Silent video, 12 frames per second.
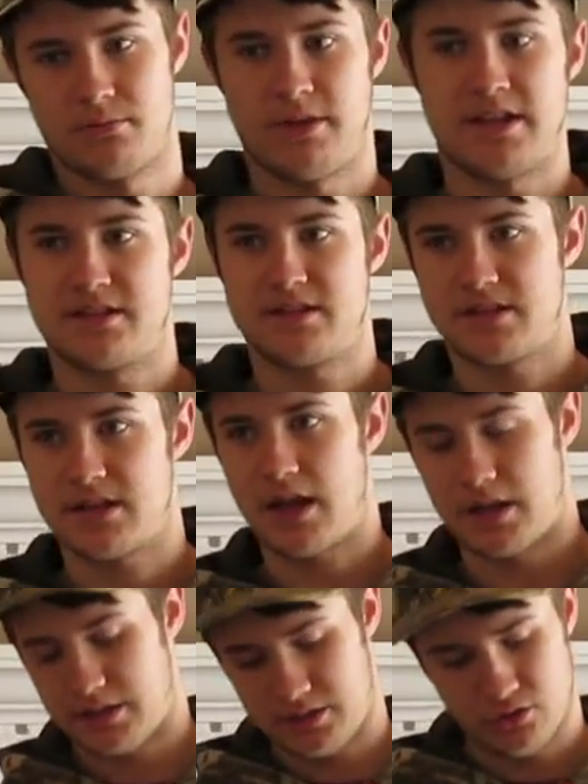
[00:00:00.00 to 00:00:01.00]
That's
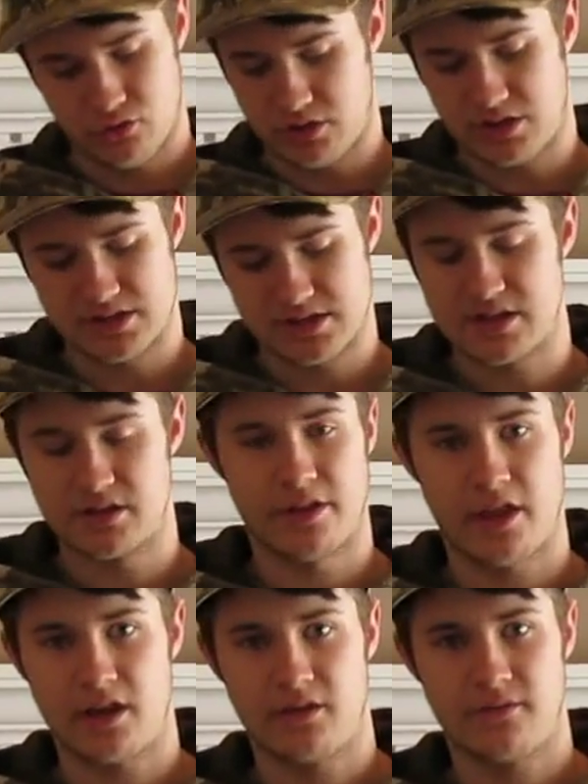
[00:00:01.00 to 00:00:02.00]
you can consider
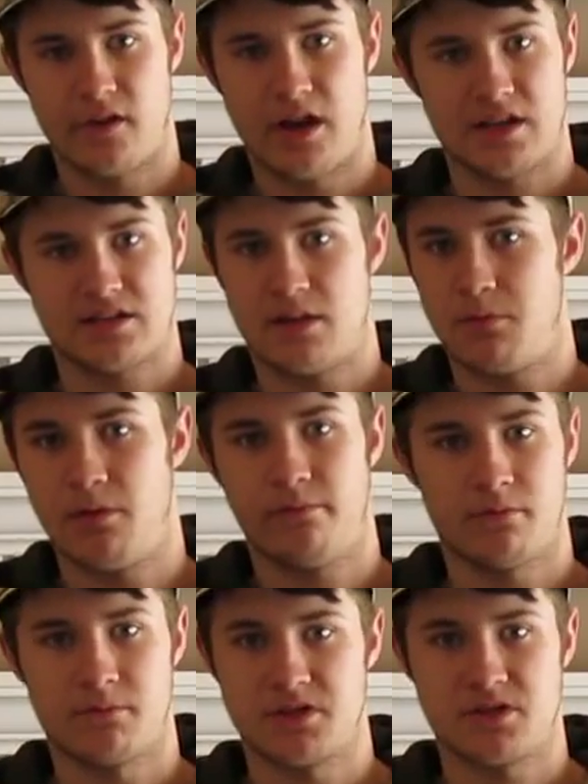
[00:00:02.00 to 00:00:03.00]
that the next step up
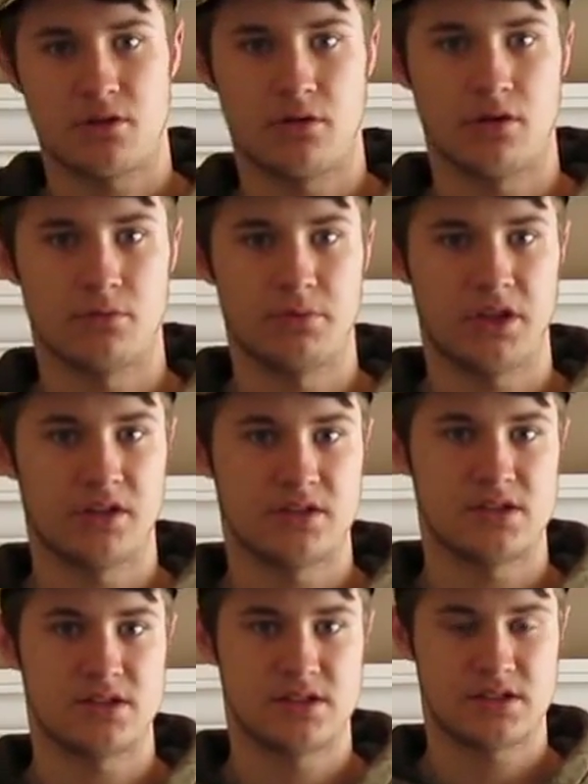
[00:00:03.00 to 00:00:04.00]
from a Stoeger,
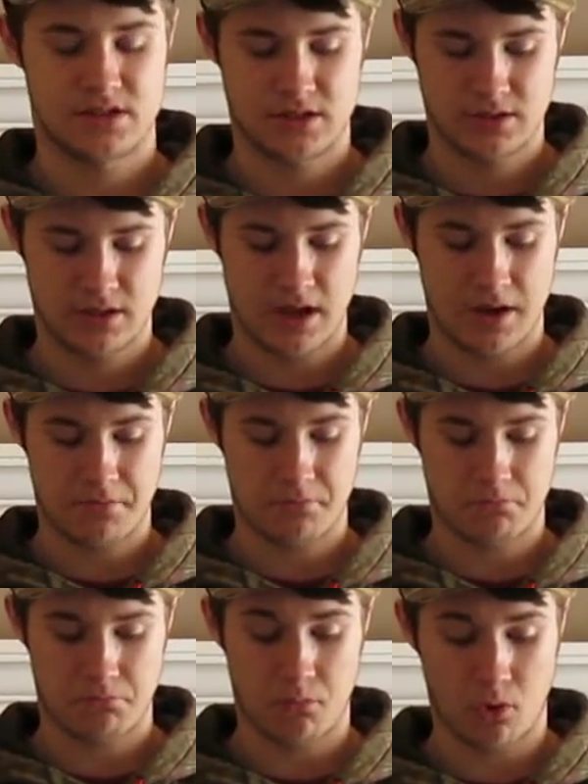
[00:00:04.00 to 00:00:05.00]
because it's got
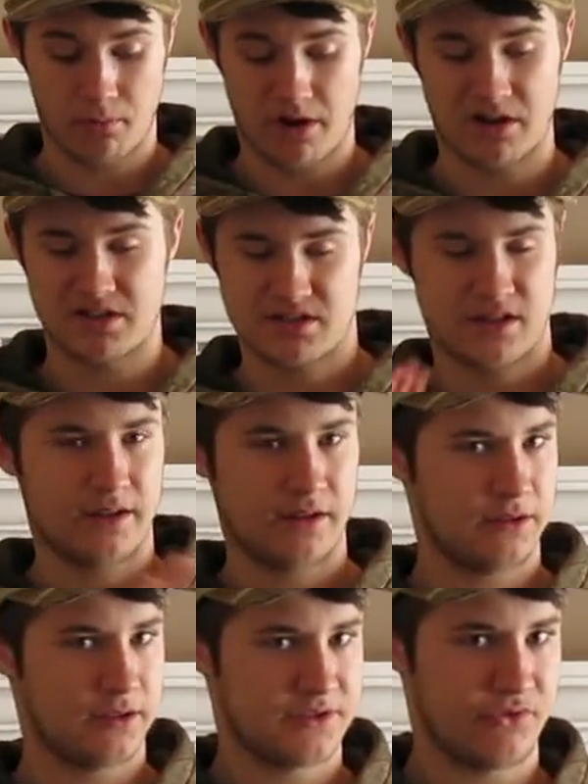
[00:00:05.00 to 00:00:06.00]
more power,
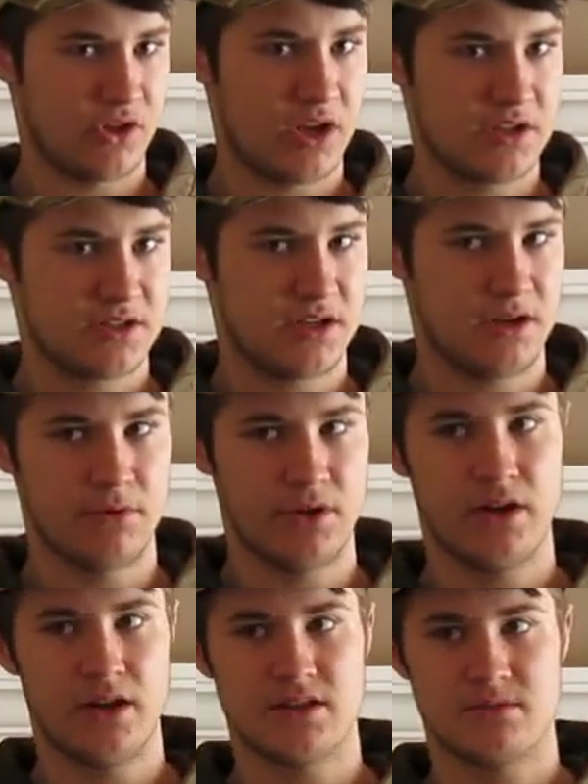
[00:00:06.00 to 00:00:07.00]
slightly less velocity,
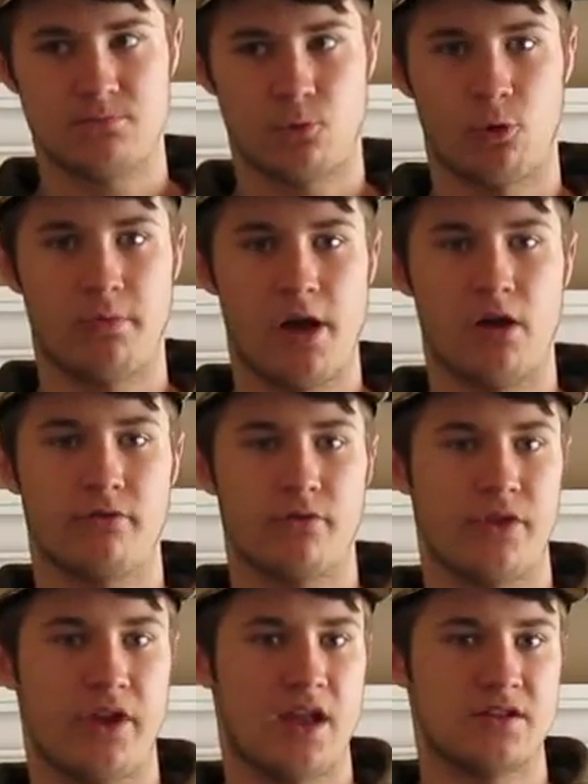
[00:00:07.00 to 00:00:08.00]
but it's more
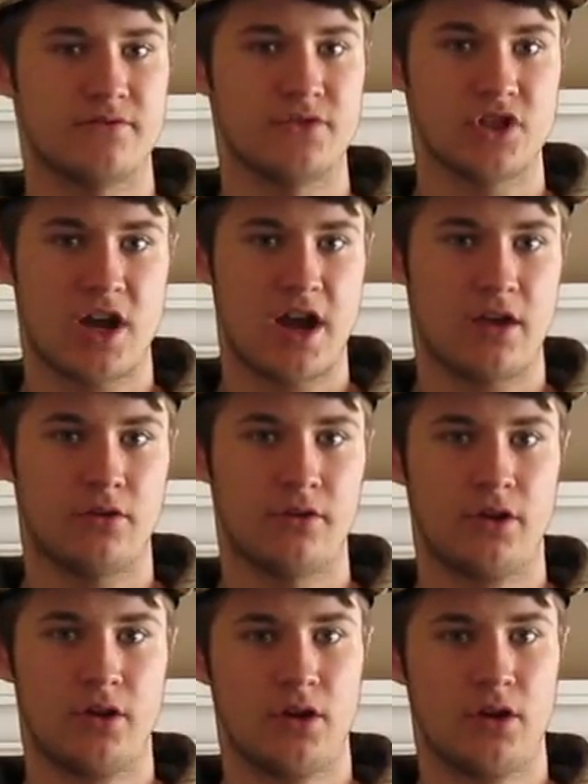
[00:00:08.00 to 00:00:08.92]
powerful in the hands of a child.